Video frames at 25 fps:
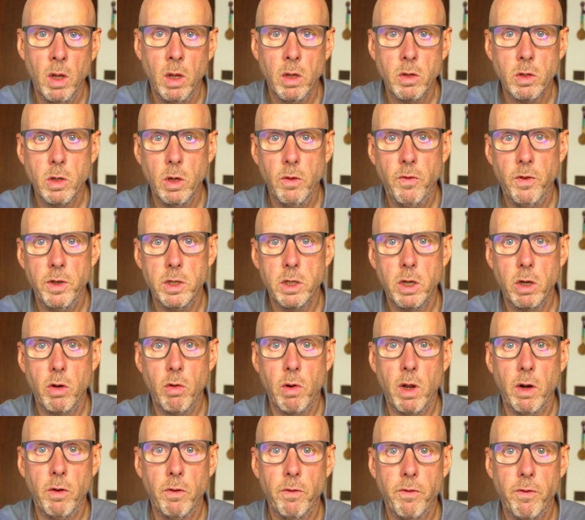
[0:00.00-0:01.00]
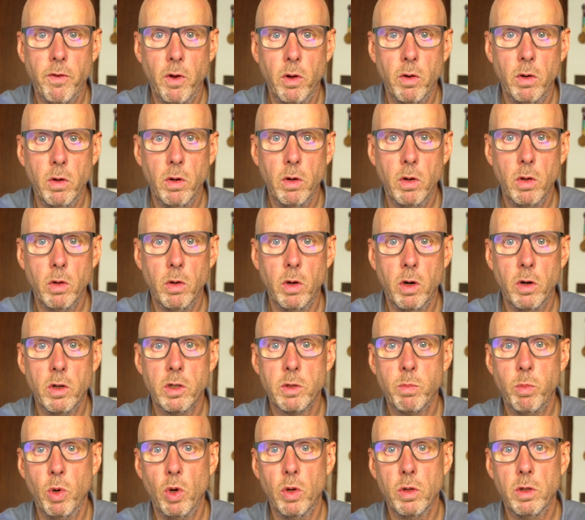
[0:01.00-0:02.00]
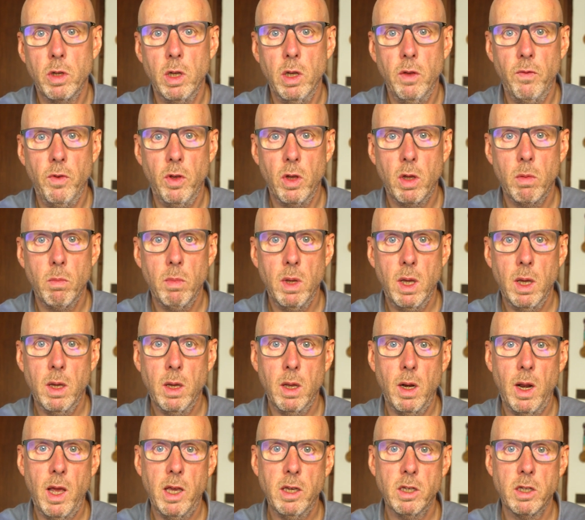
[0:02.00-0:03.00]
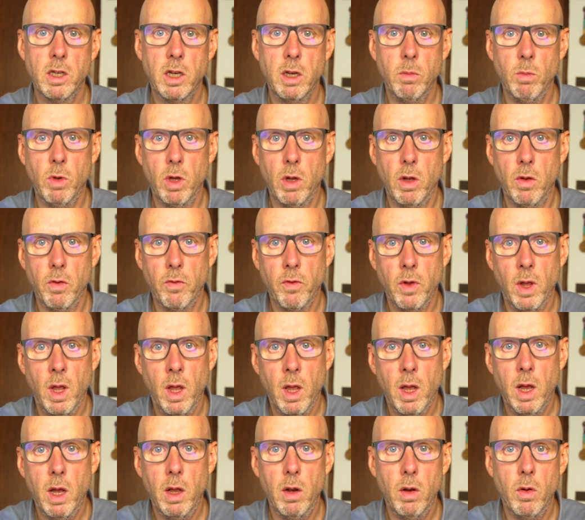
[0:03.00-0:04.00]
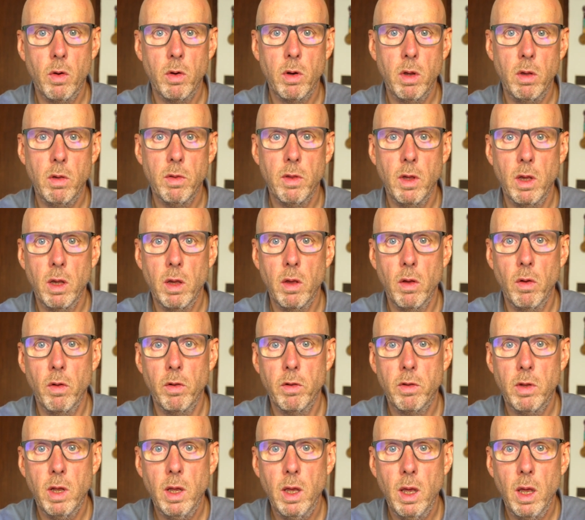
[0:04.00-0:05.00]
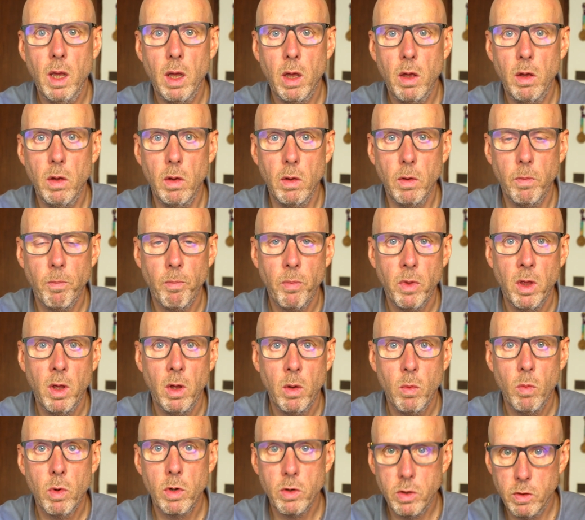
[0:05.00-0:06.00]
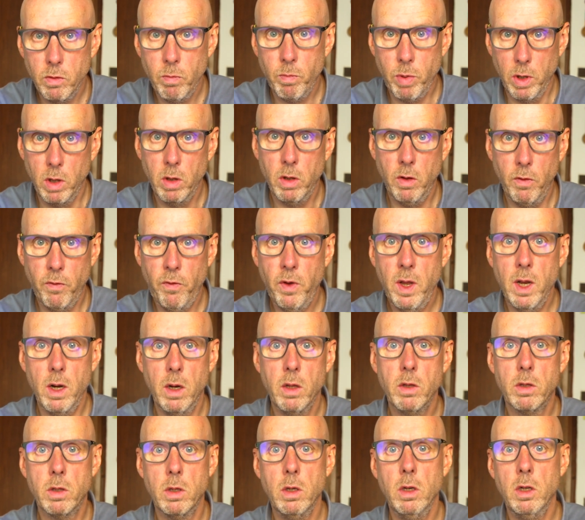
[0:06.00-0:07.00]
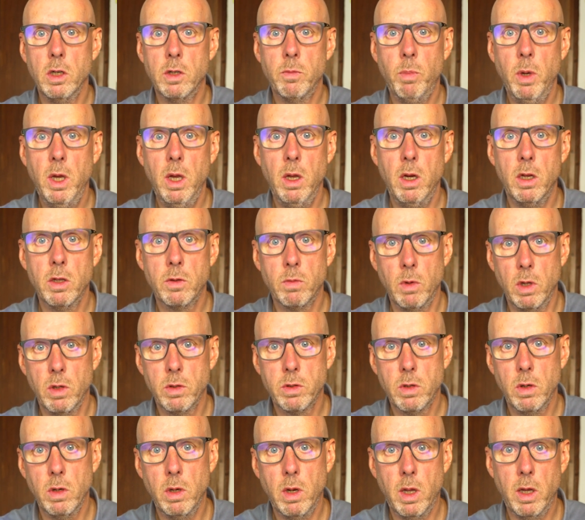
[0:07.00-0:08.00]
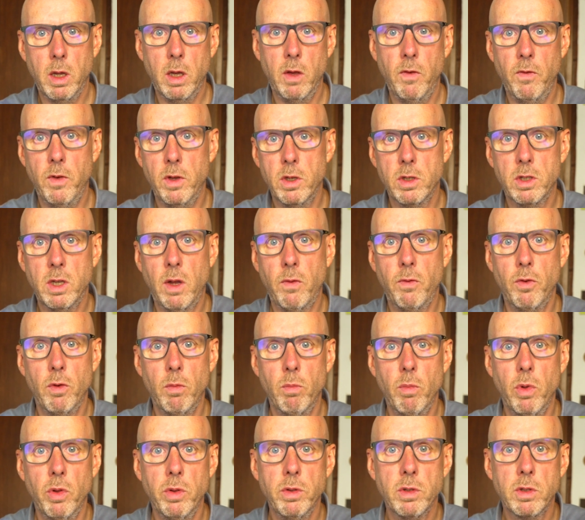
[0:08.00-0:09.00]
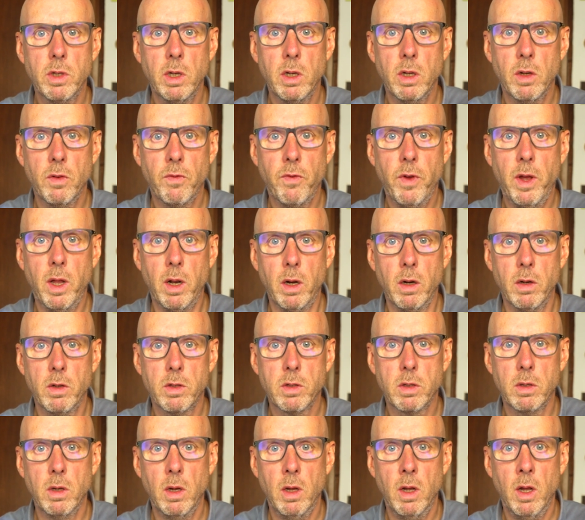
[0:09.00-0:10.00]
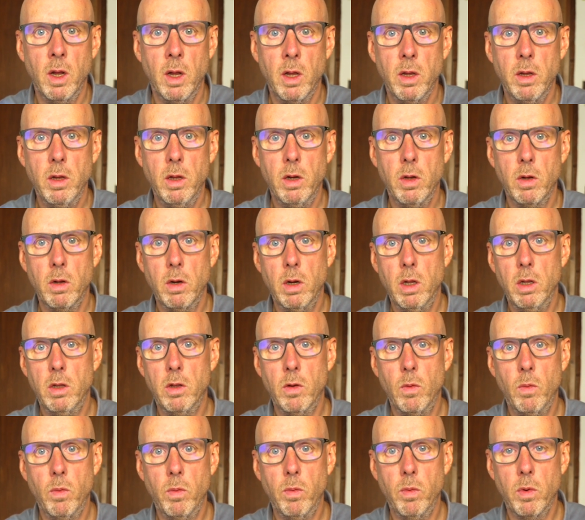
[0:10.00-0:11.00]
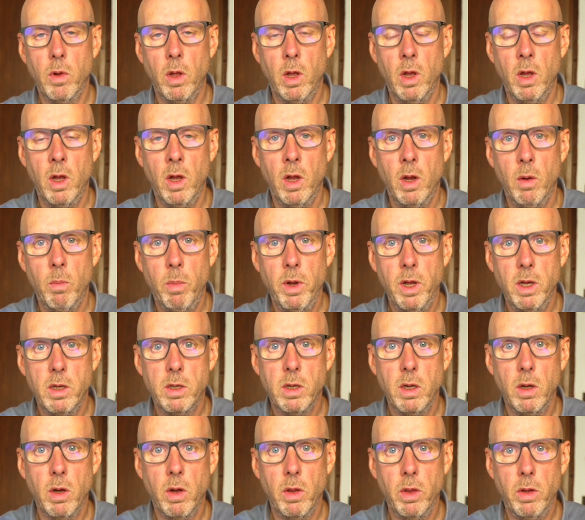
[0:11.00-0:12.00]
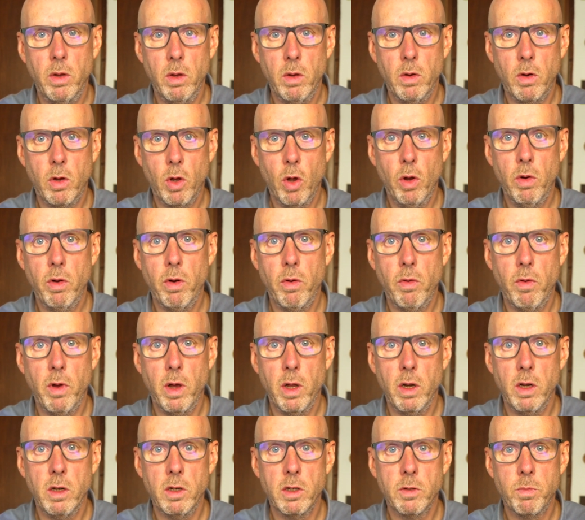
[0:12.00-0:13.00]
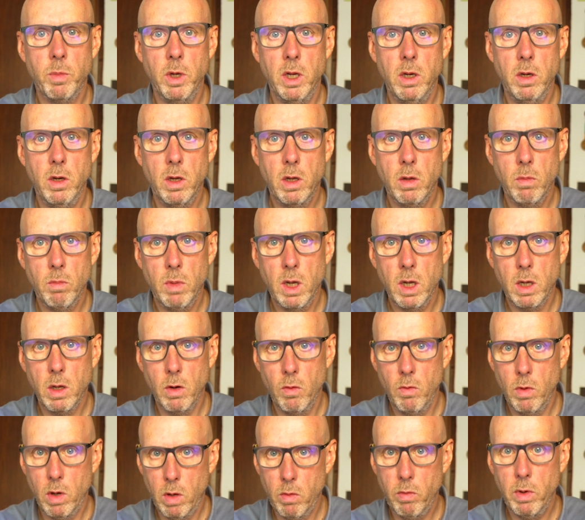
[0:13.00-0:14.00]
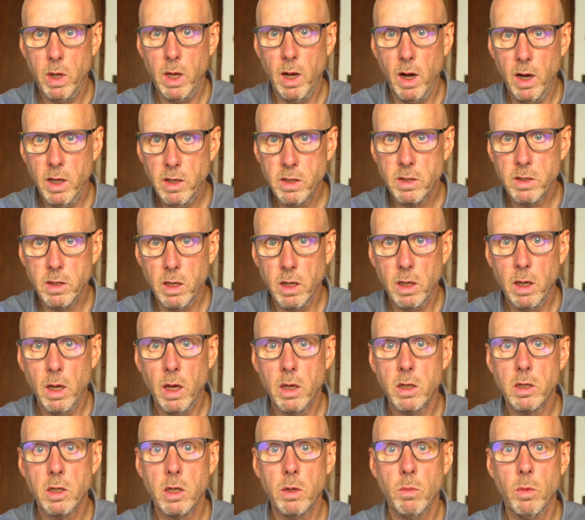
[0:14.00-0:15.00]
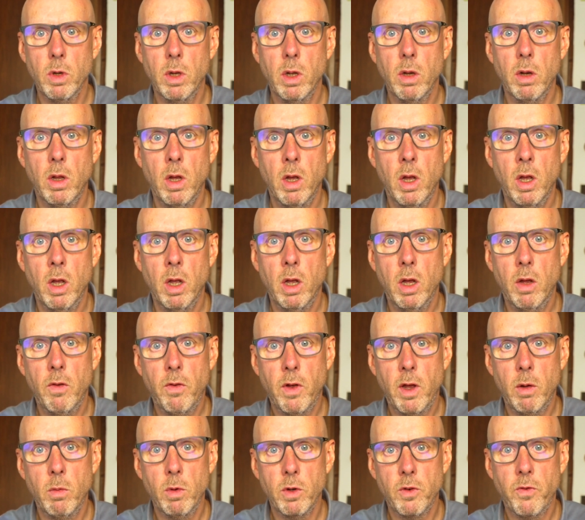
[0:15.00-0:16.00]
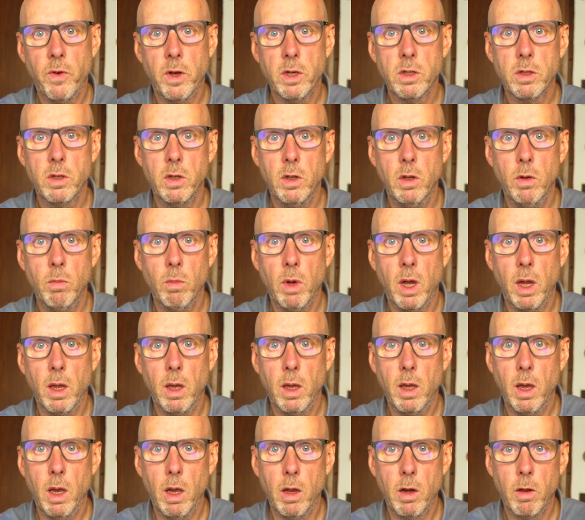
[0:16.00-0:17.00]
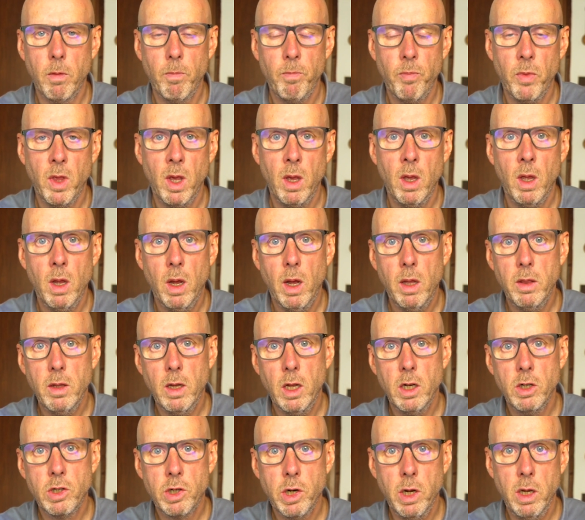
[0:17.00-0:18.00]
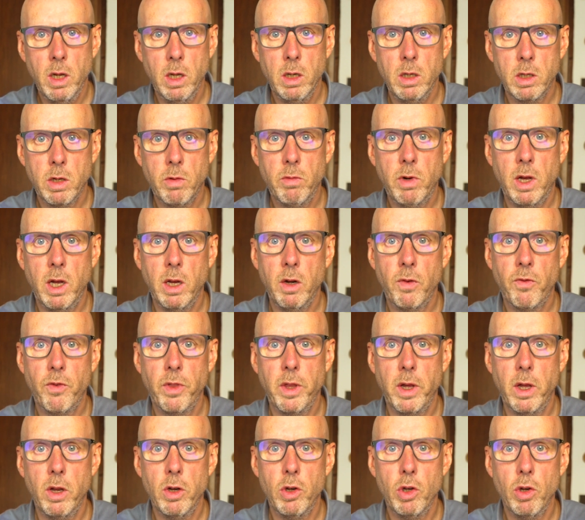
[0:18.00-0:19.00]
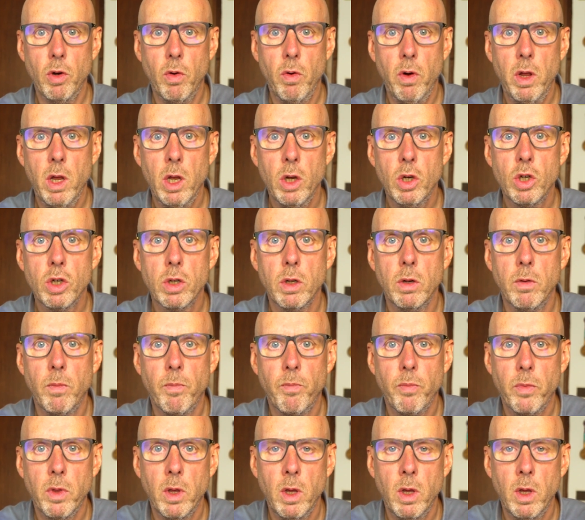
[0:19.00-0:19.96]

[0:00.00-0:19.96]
So if it's a Gran Fondo or a Sportive, you can make an estimate of how long you think it will take you once you've built your fitness and your speed as well. So like if it's several months in advance, you don't need to base it on your current riding speed. You can make a realistic estimate of how much faster you might get, and then train to ride for that duration.